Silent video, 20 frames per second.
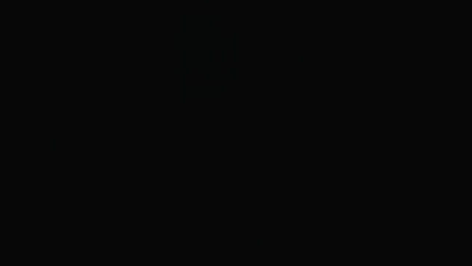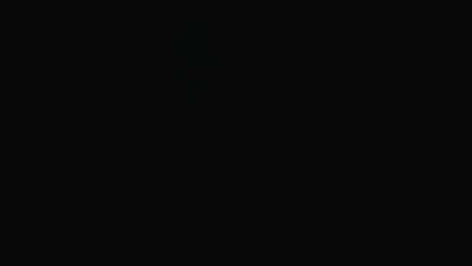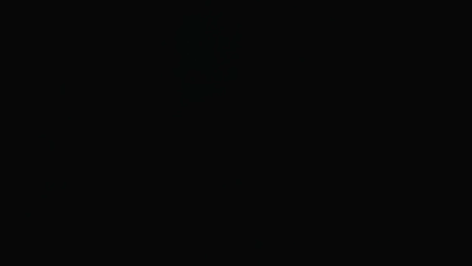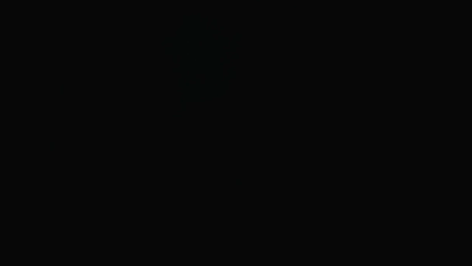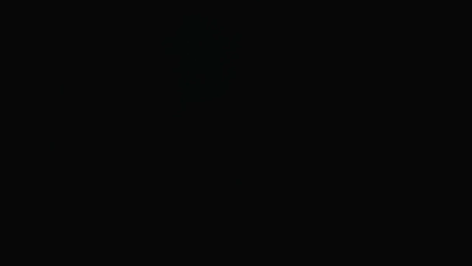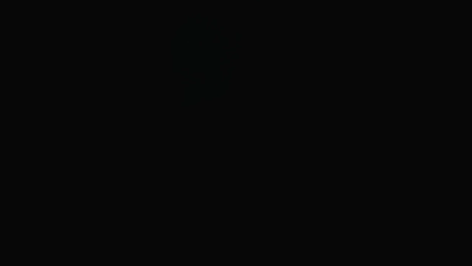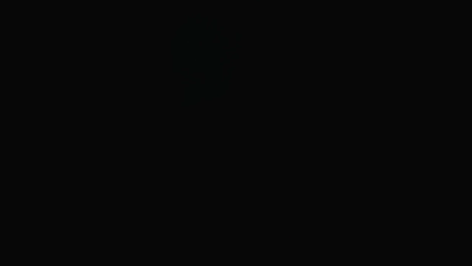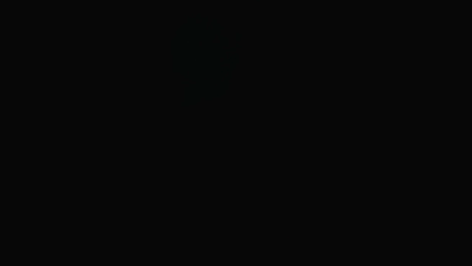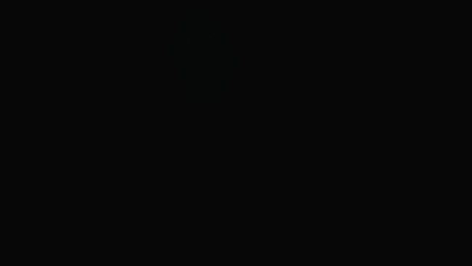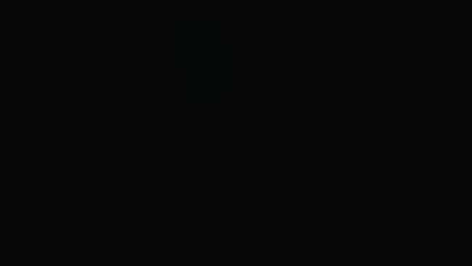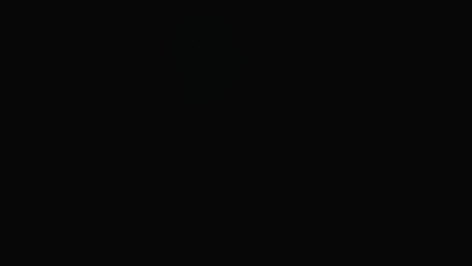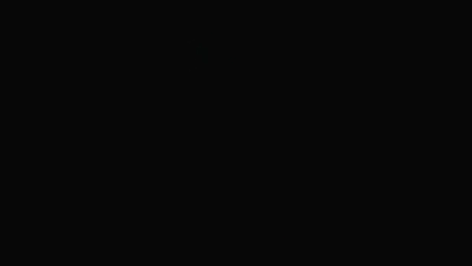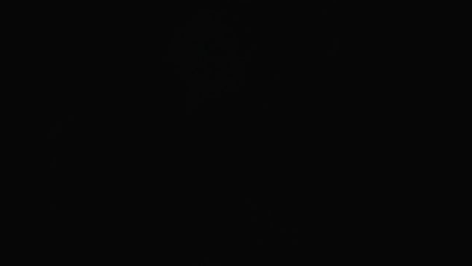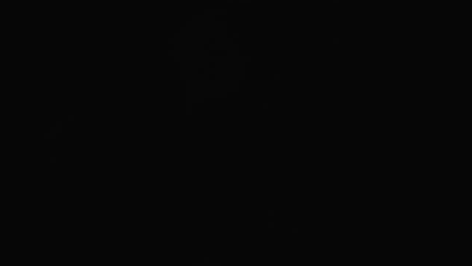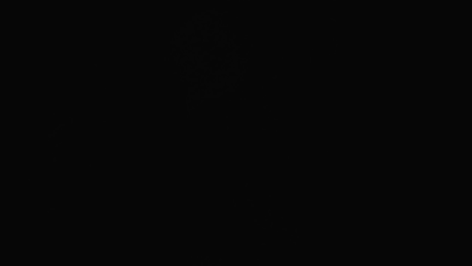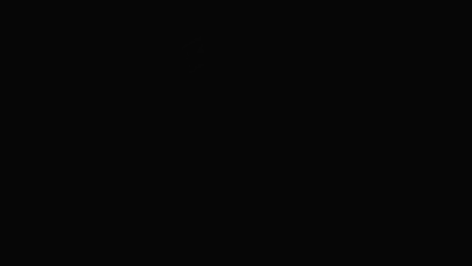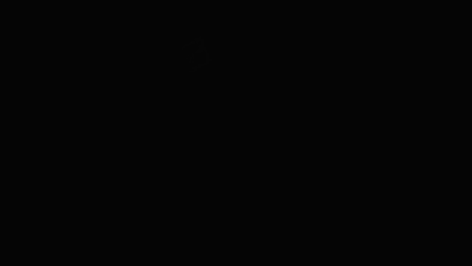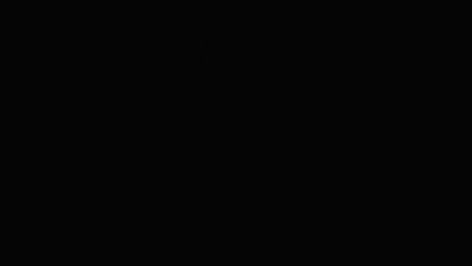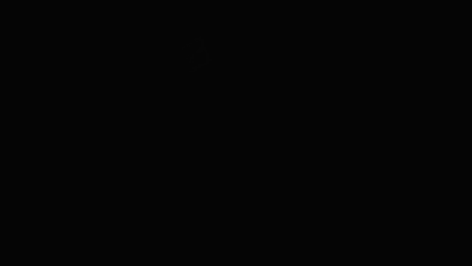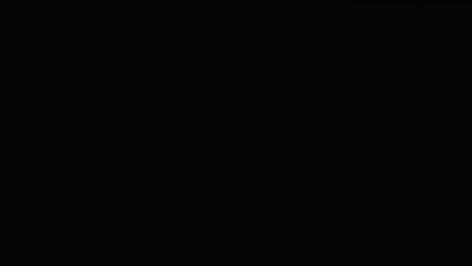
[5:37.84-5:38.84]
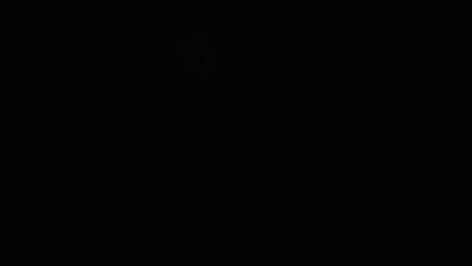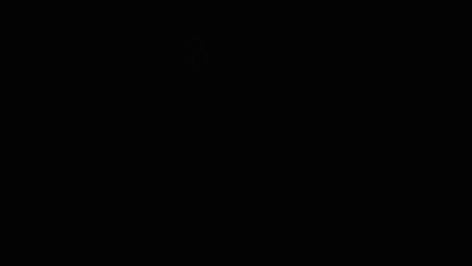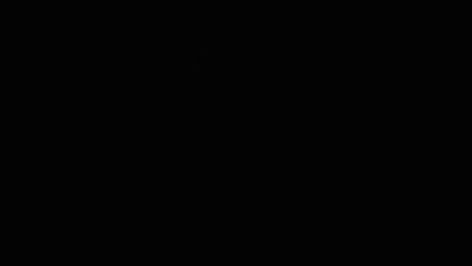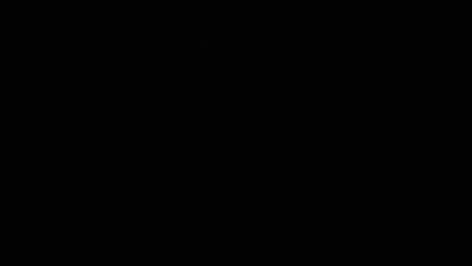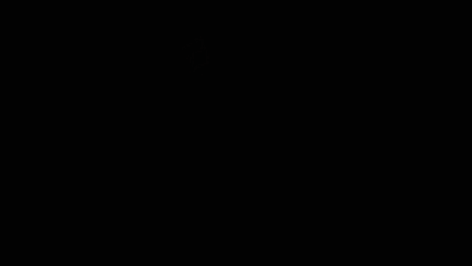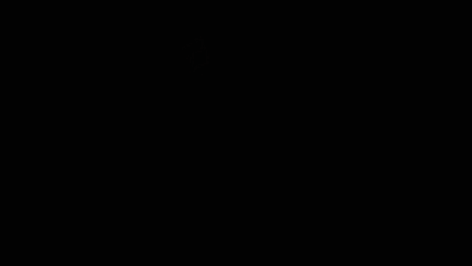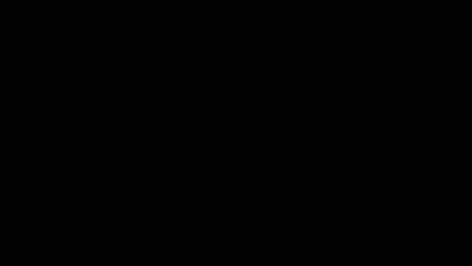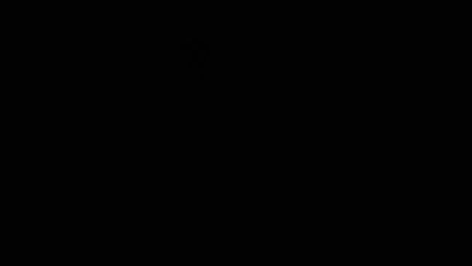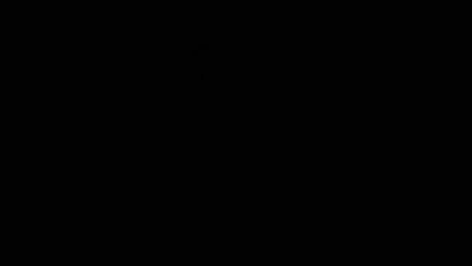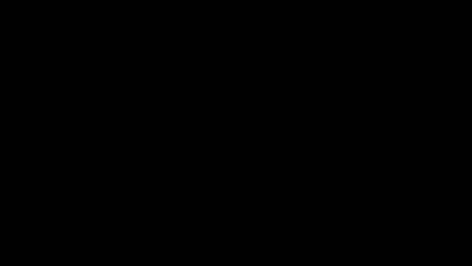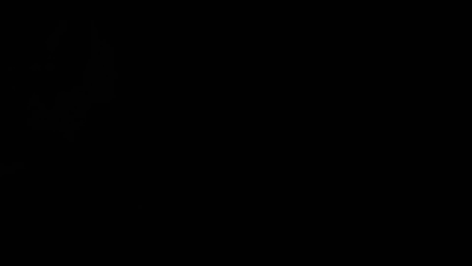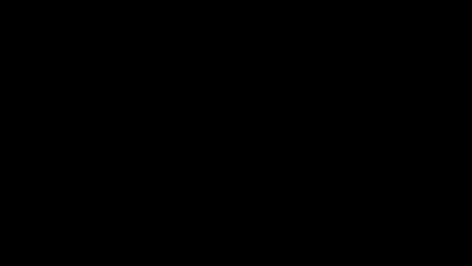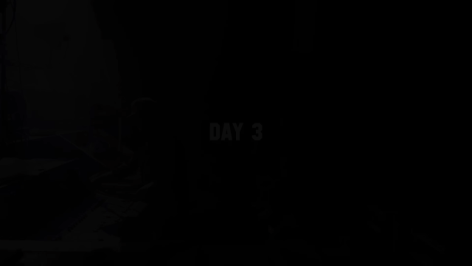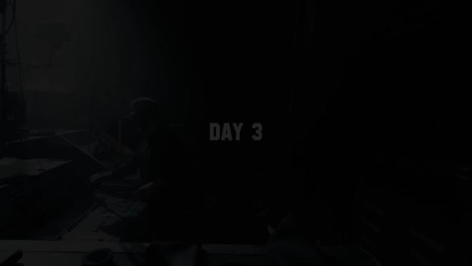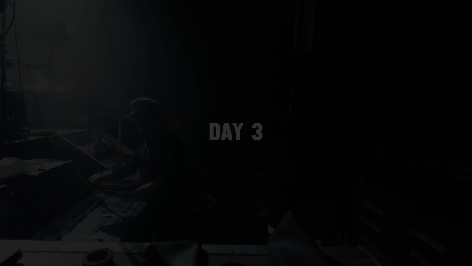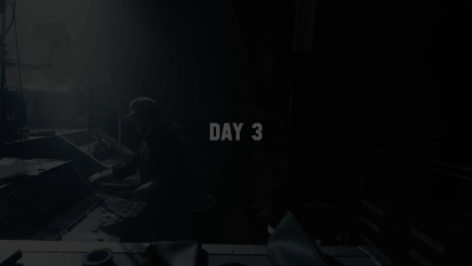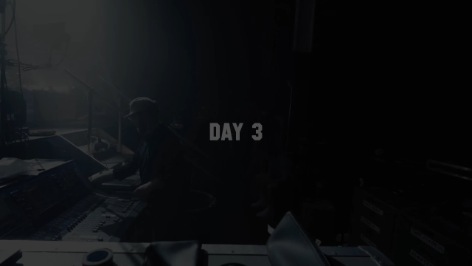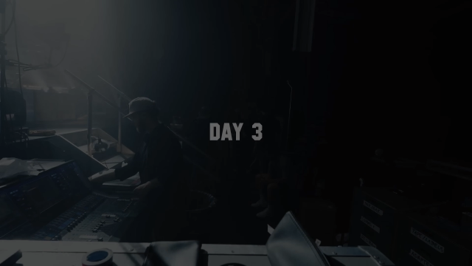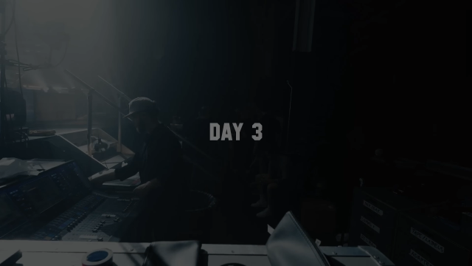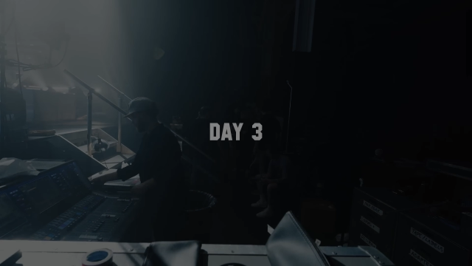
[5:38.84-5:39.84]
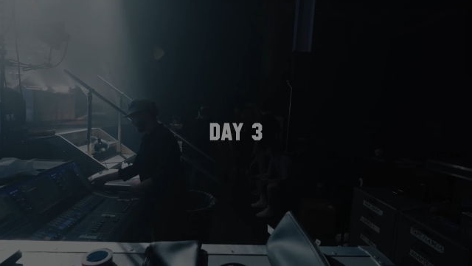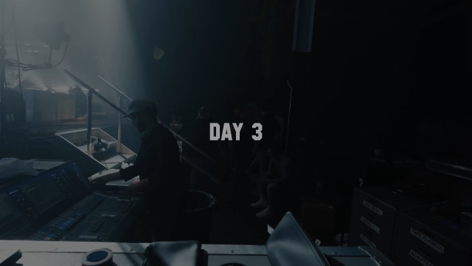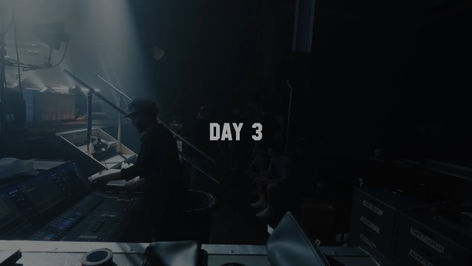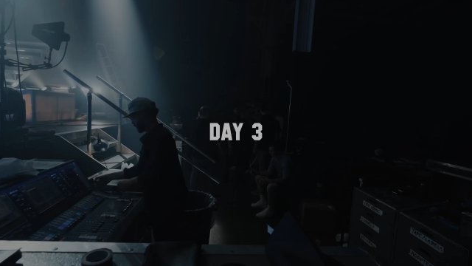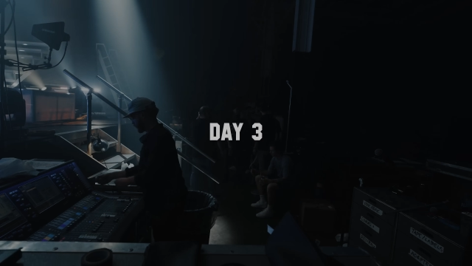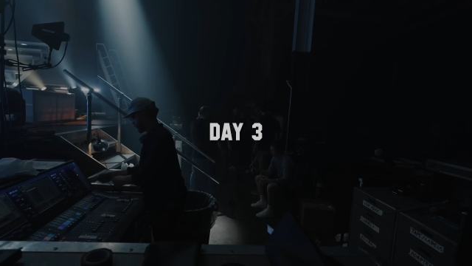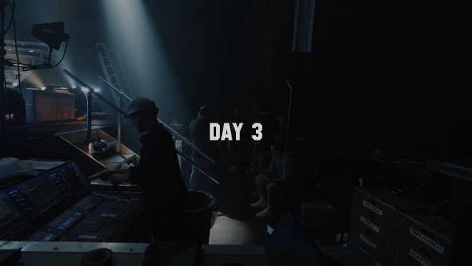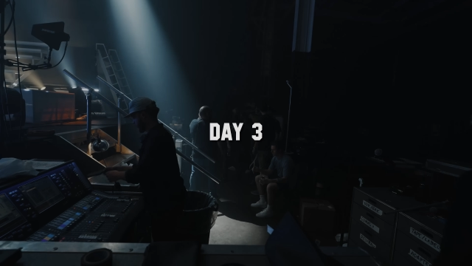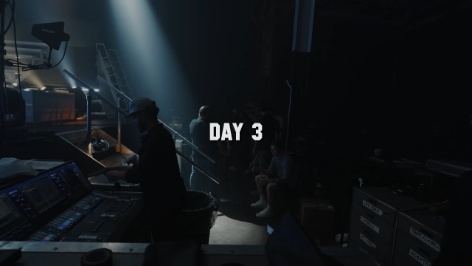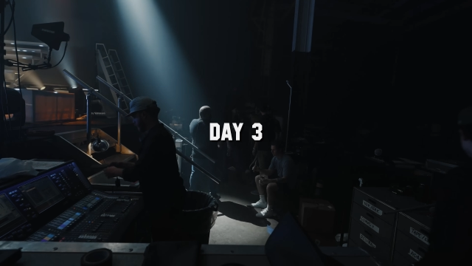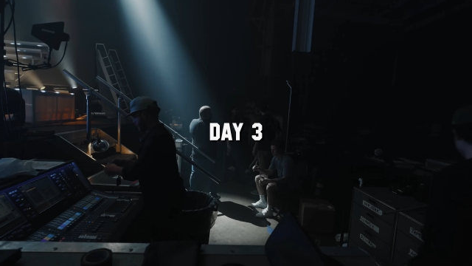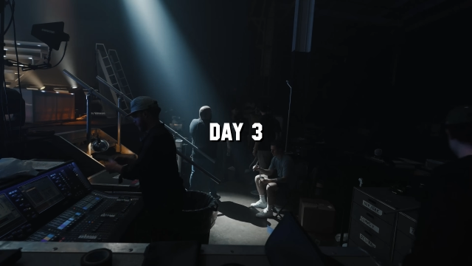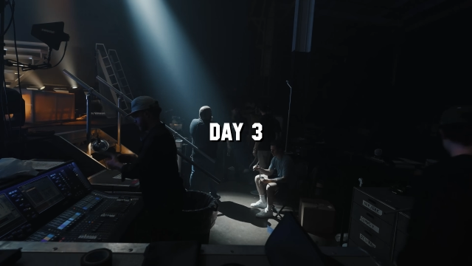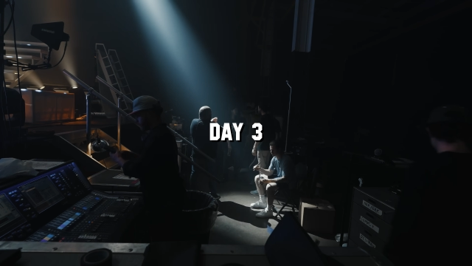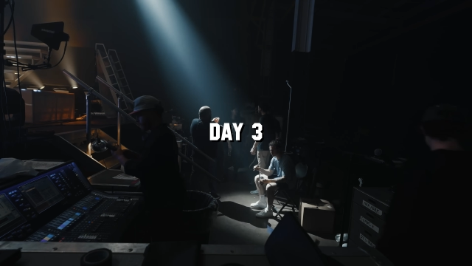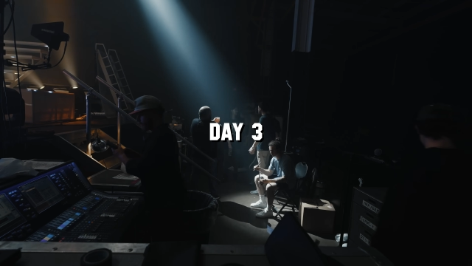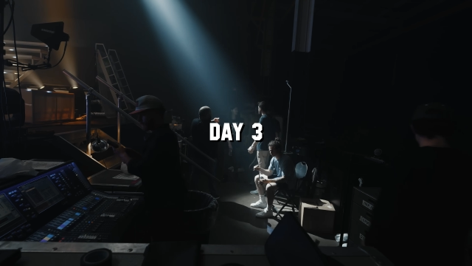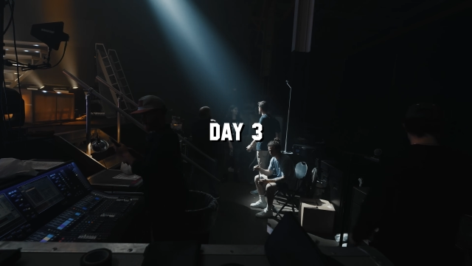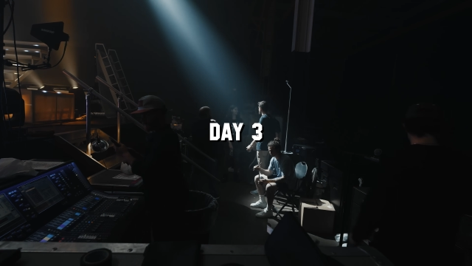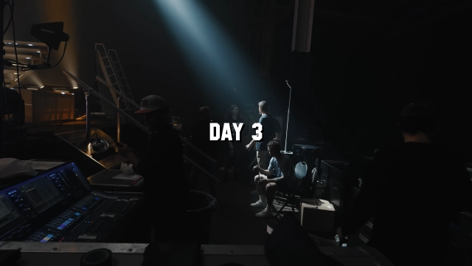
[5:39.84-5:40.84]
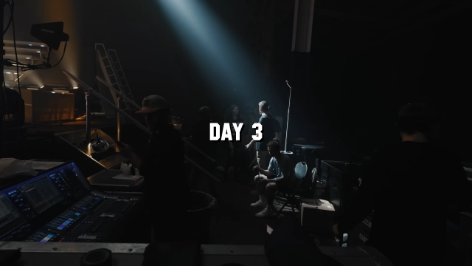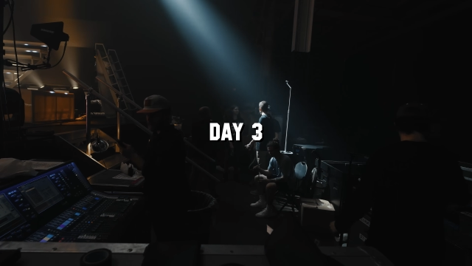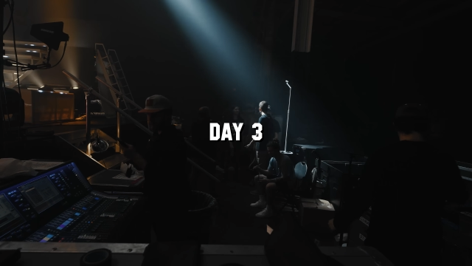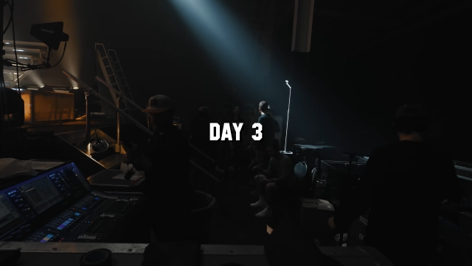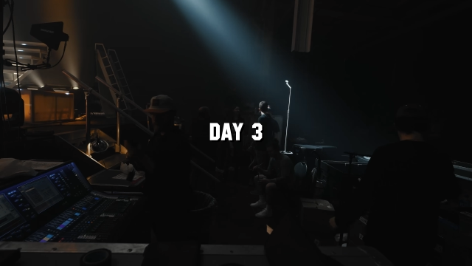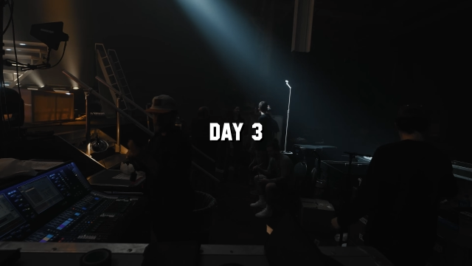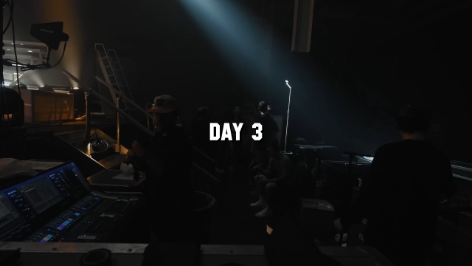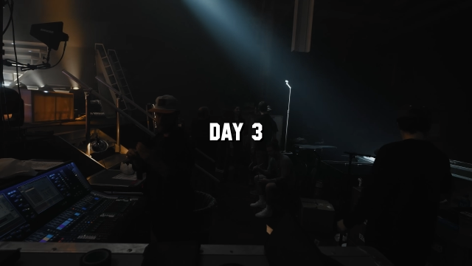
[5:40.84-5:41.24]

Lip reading: Nobody's mouth can be seen.